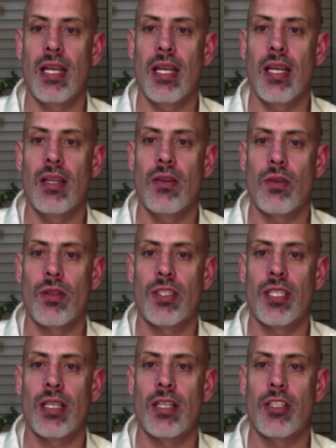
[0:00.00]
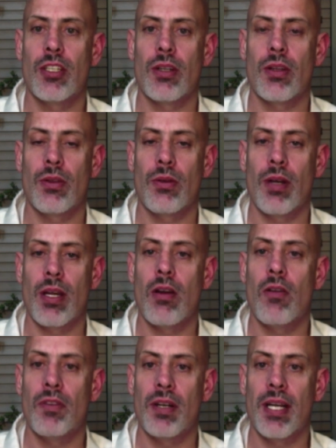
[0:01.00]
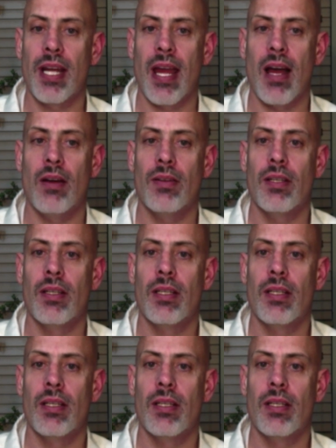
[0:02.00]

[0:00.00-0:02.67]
in or signature authority over an account.